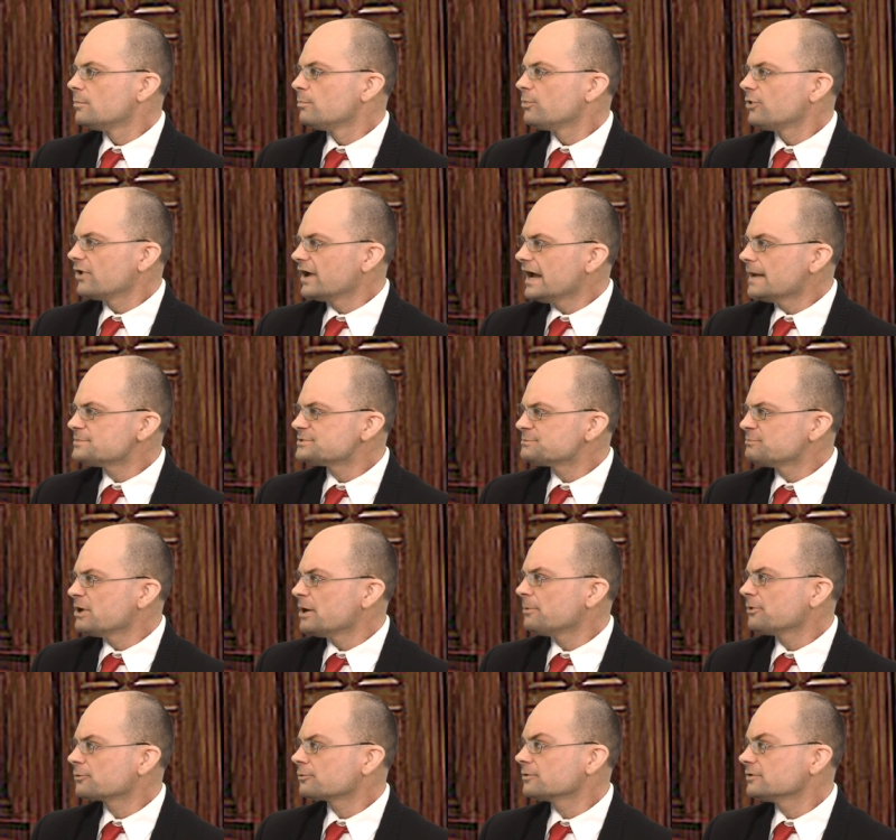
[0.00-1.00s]
Perhaps
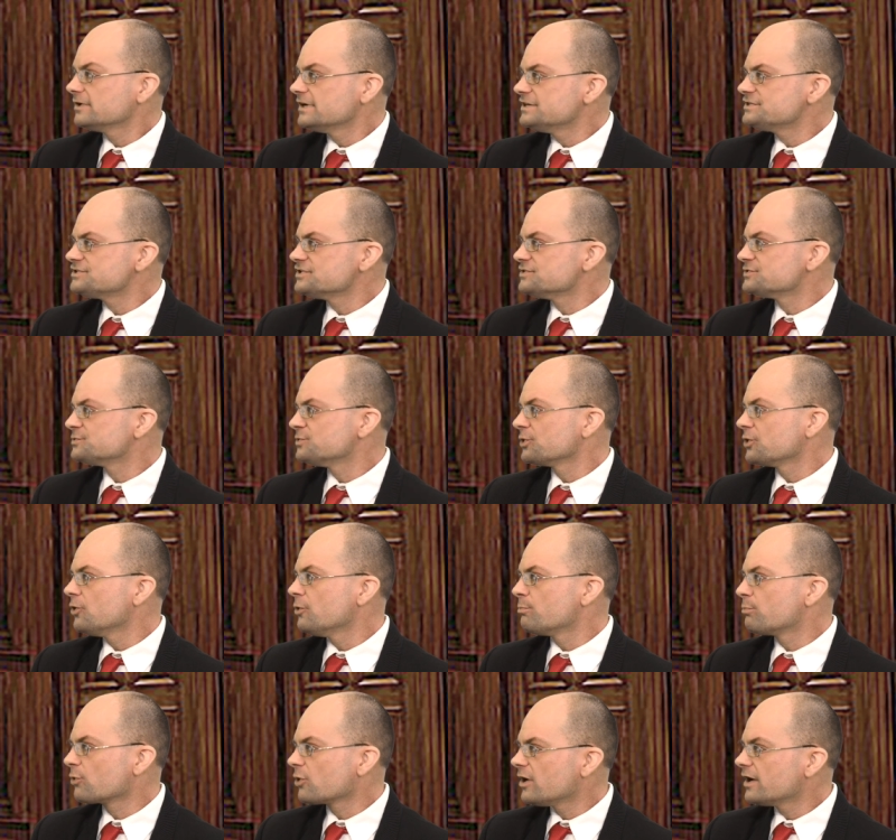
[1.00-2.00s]
public relations will
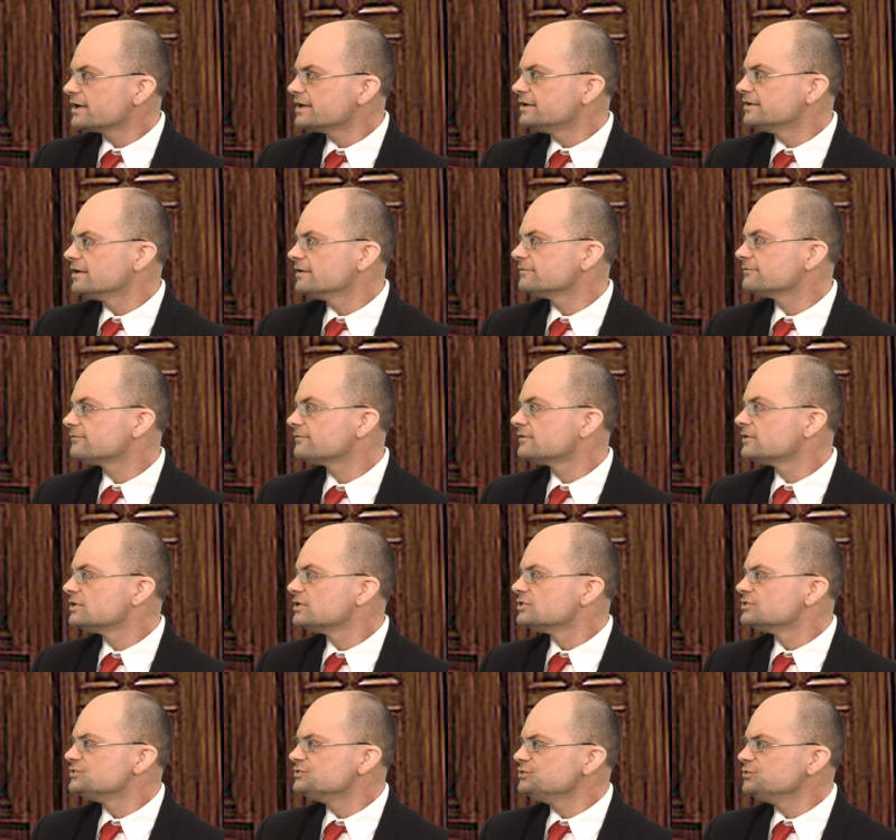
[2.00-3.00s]
go broad enough
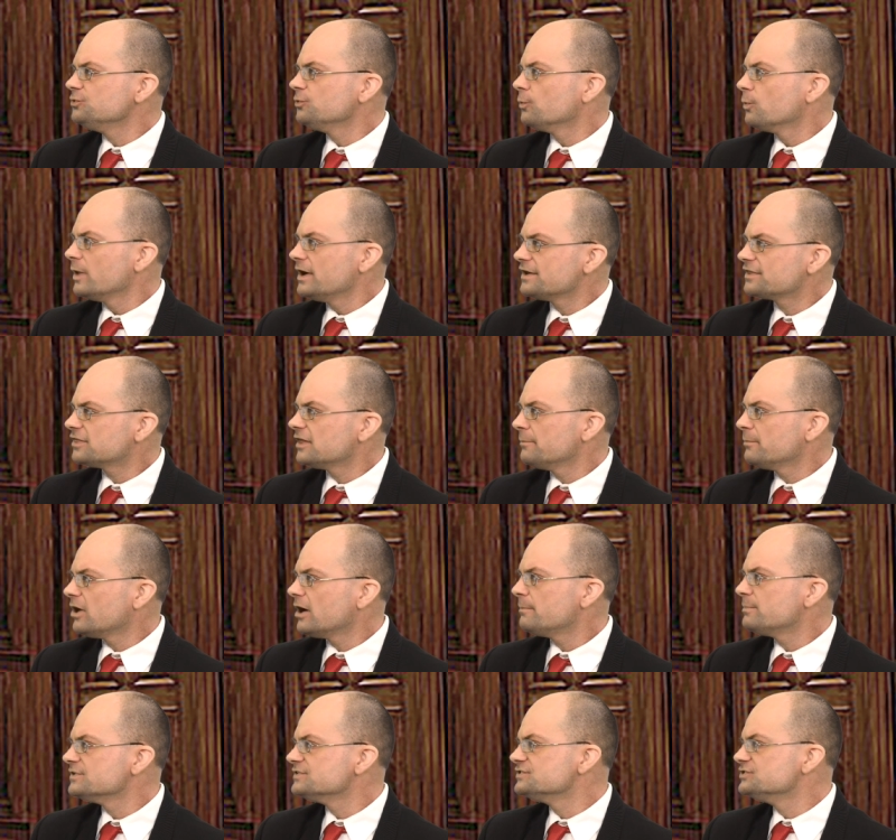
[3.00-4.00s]
to wake them
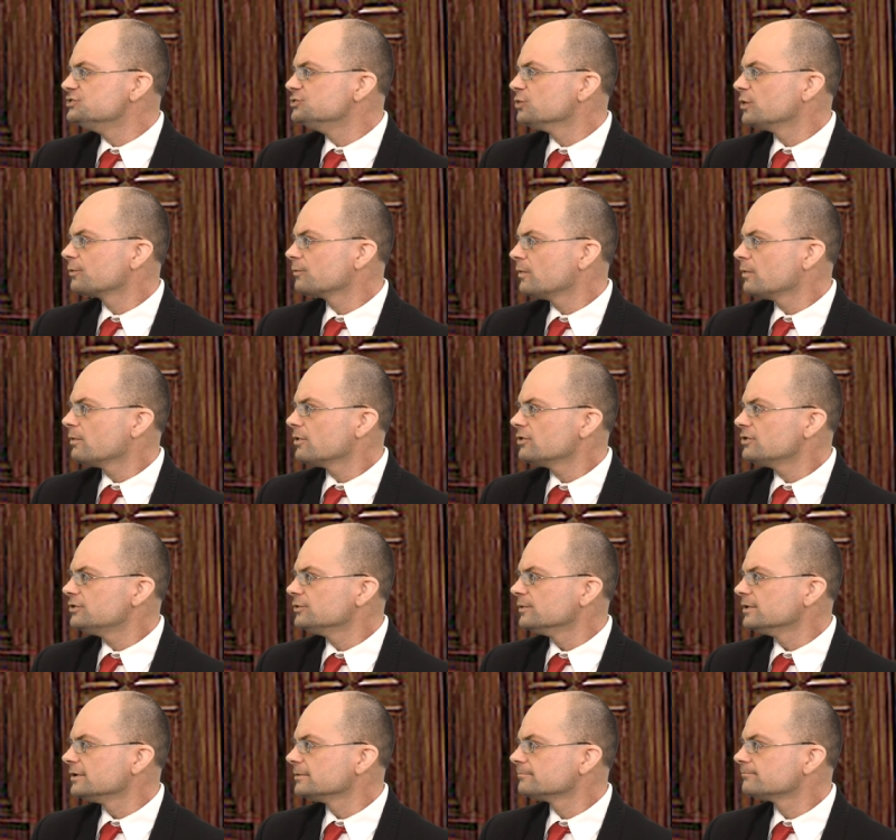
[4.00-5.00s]
up into doing what we're
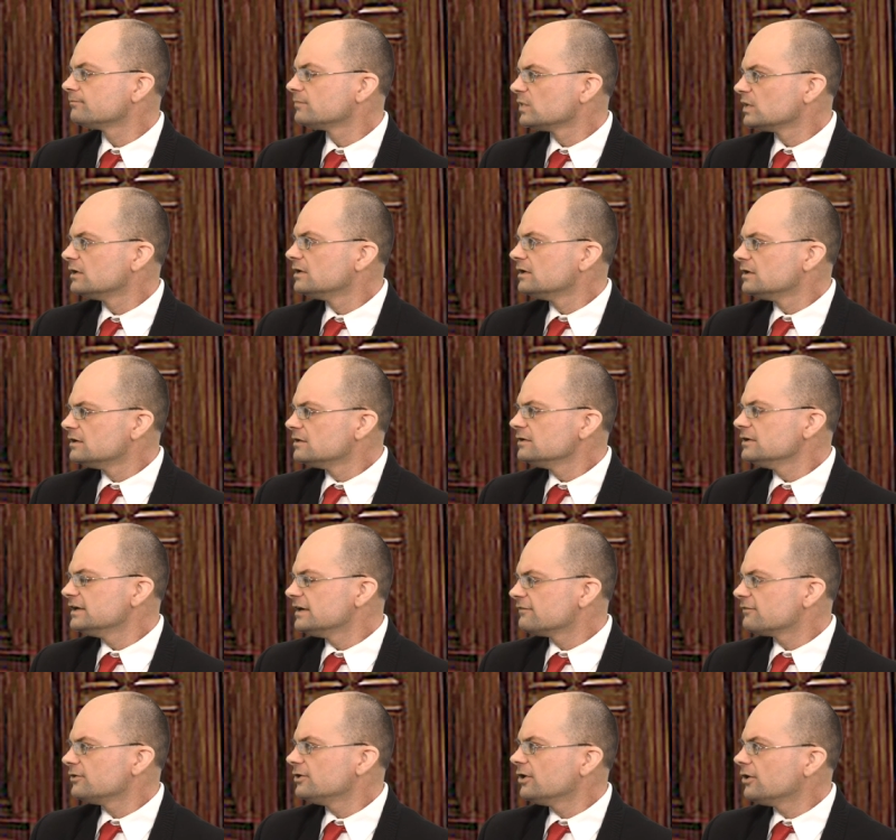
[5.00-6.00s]
doing. You
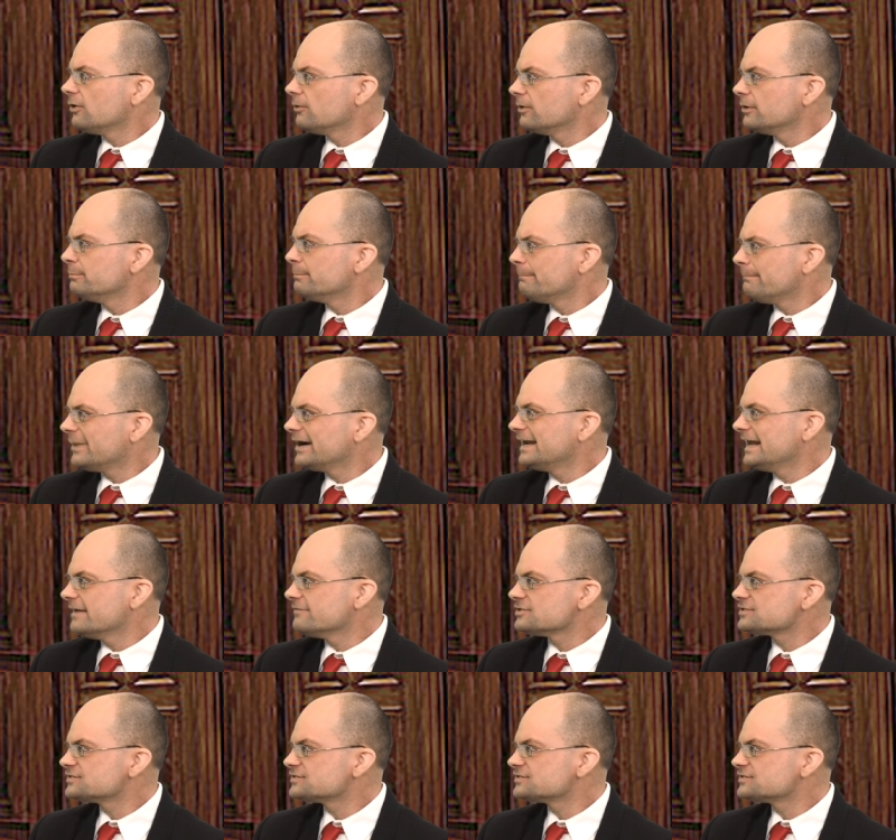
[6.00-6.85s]
never know, it might have